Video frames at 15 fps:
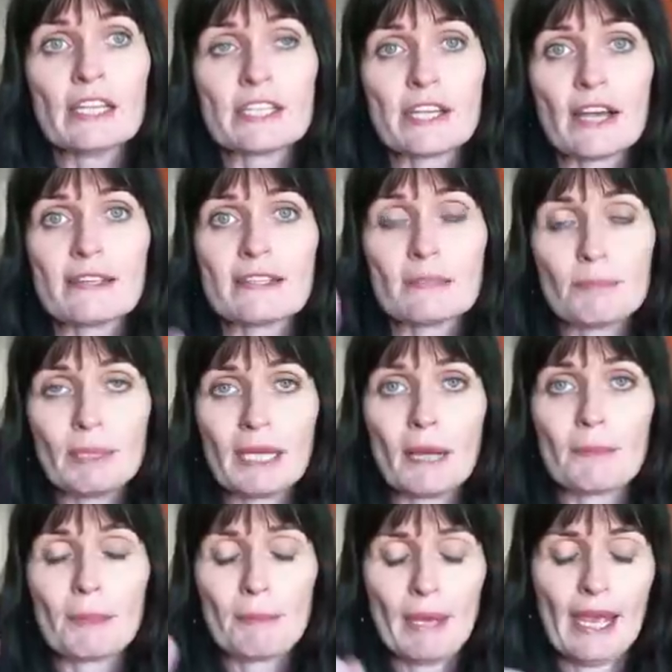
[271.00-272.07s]
just pick
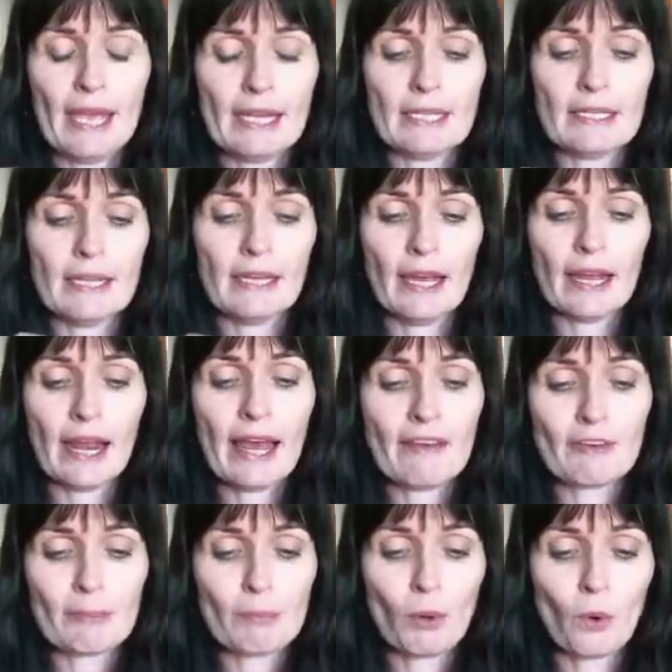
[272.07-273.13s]
up your pen and have
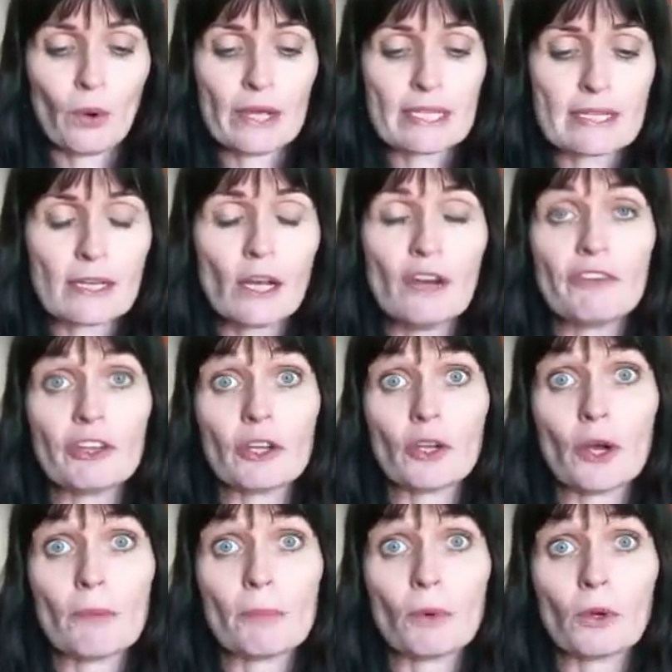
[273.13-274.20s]
it poised over your
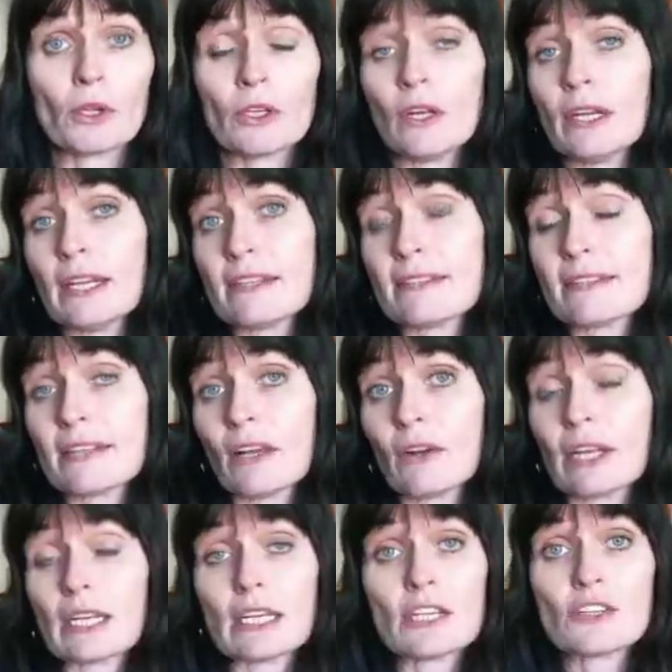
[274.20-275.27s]
notebook. You don't
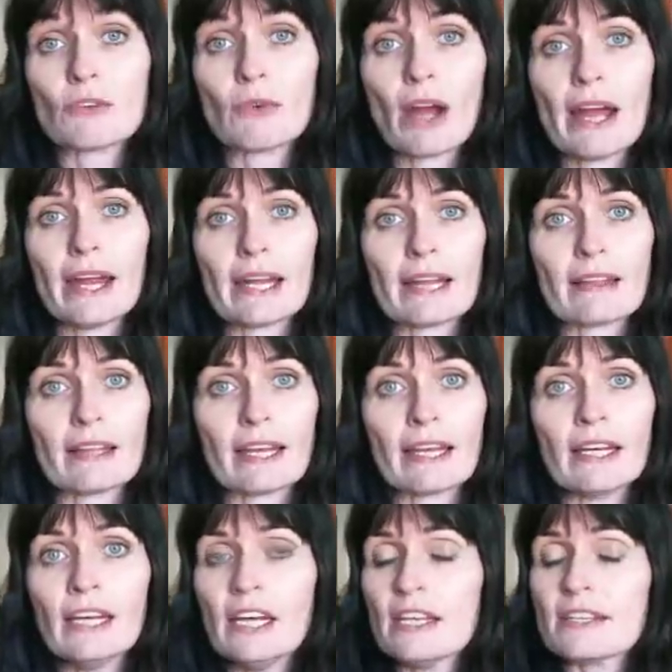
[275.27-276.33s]
necessarily need to write anything.
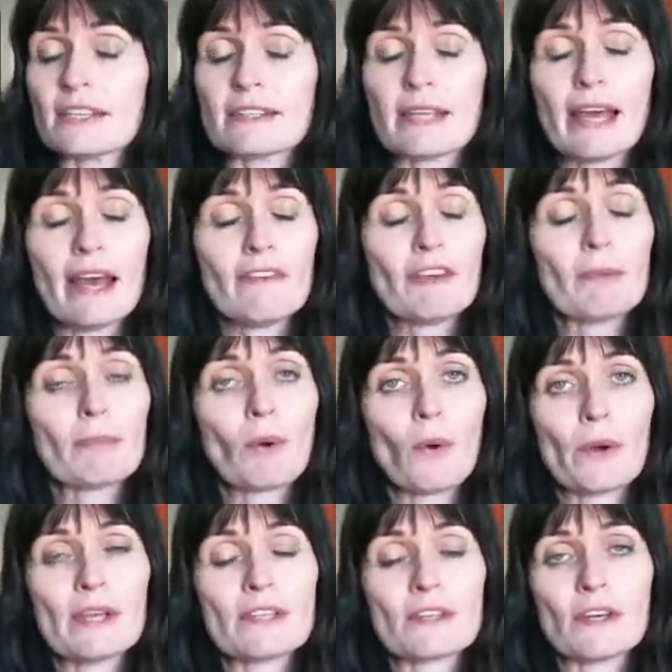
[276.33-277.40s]
Just have it
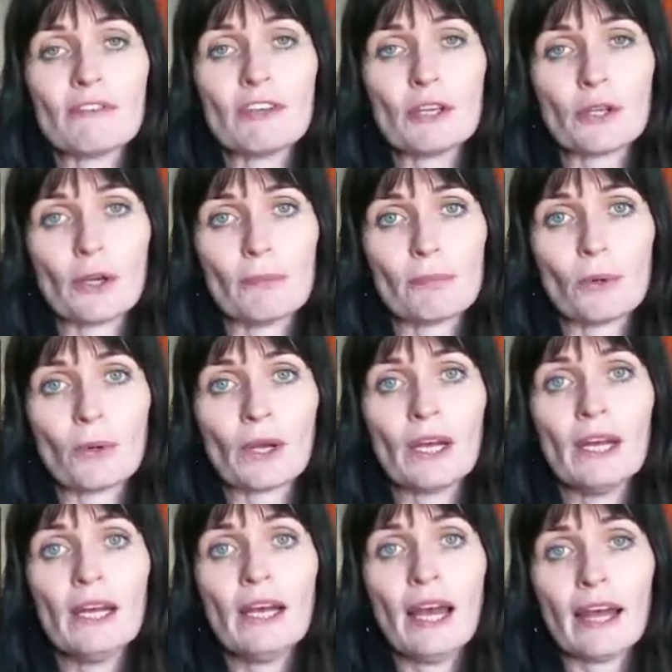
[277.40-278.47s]
poised over your notebook
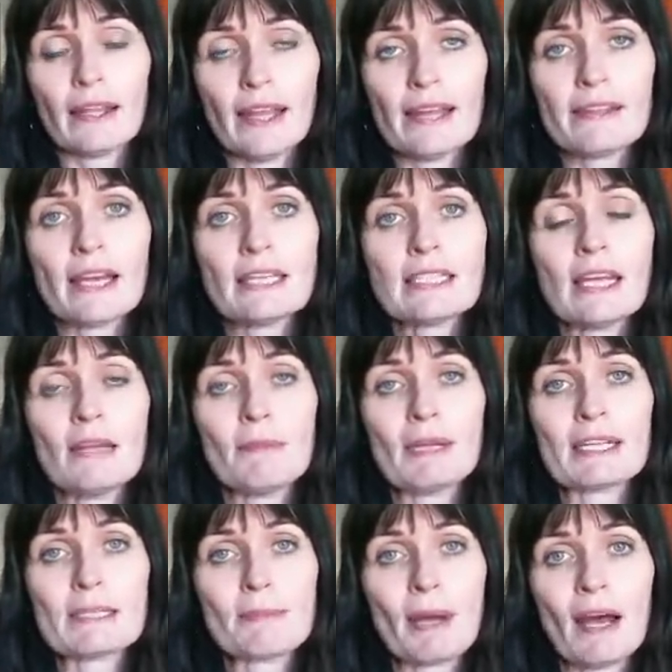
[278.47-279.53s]
and let that 10
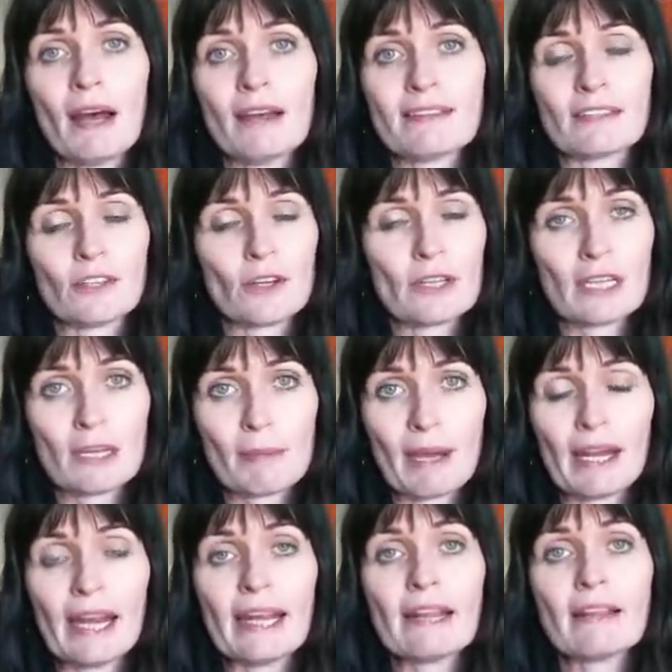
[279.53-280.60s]
minutes pass and don't think
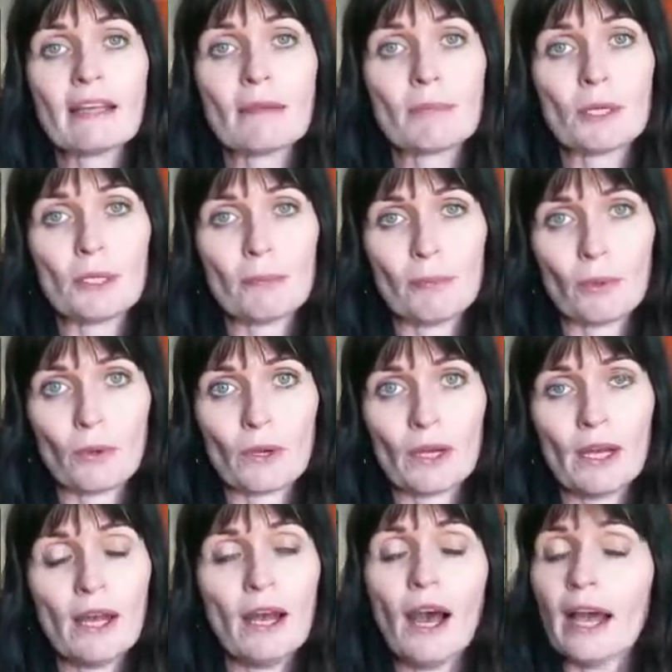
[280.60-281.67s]
about anything but your
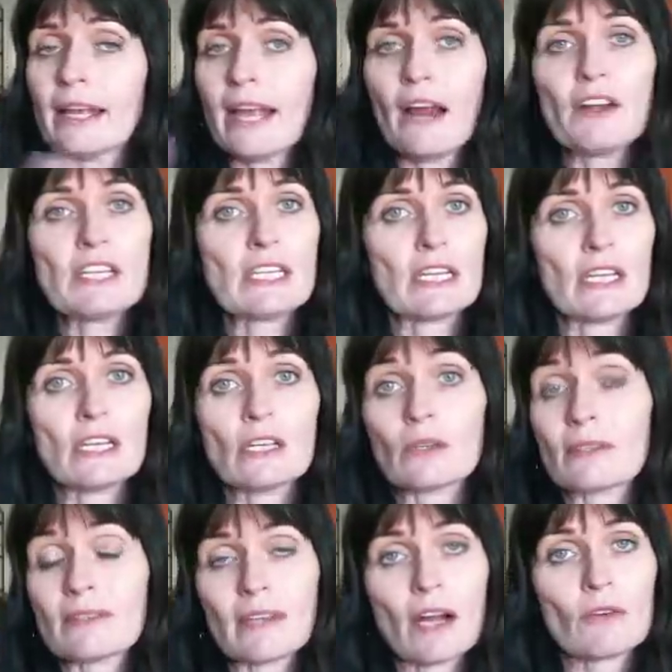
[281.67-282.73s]
book. I guarantee you'll
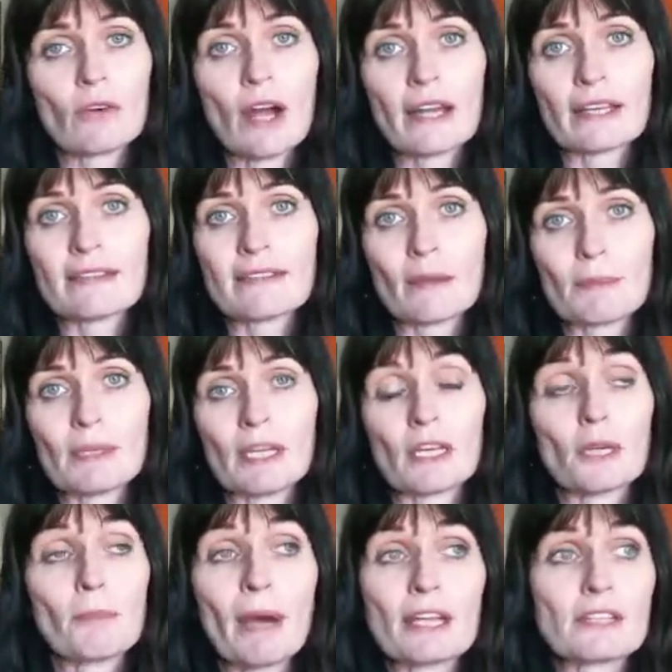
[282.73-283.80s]
start writing something.
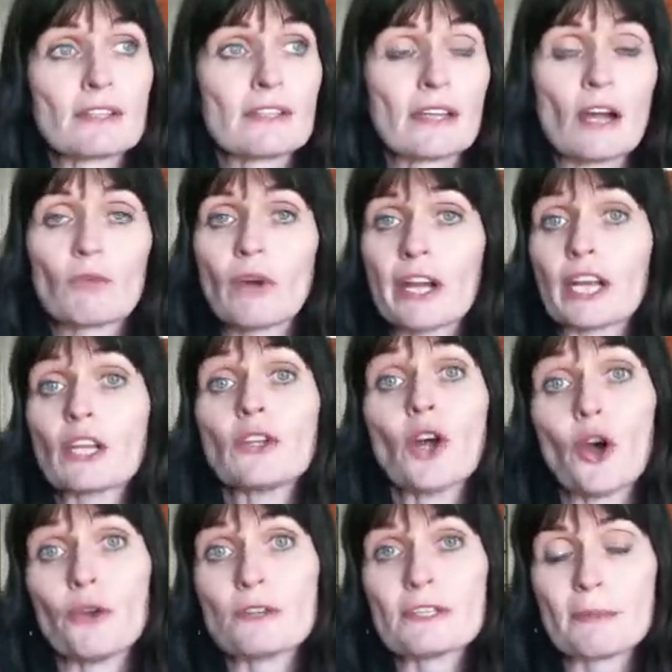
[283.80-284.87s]
You might just start writing
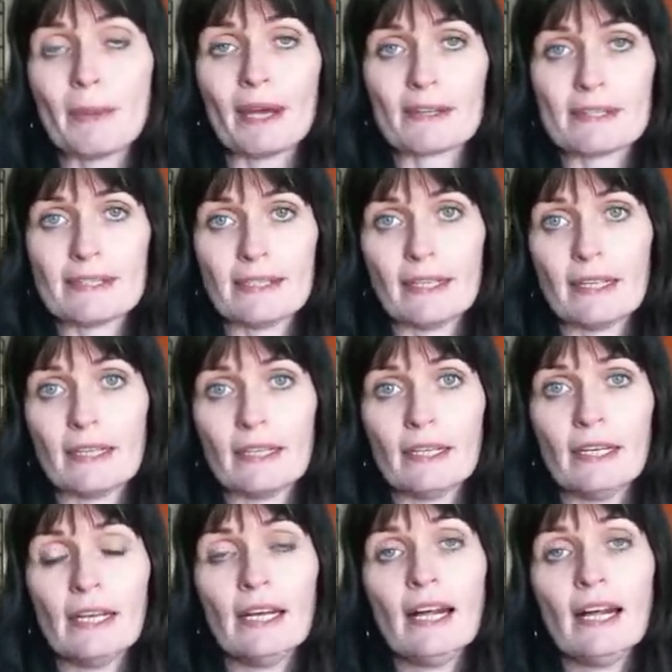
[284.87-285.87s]
notes about a scene.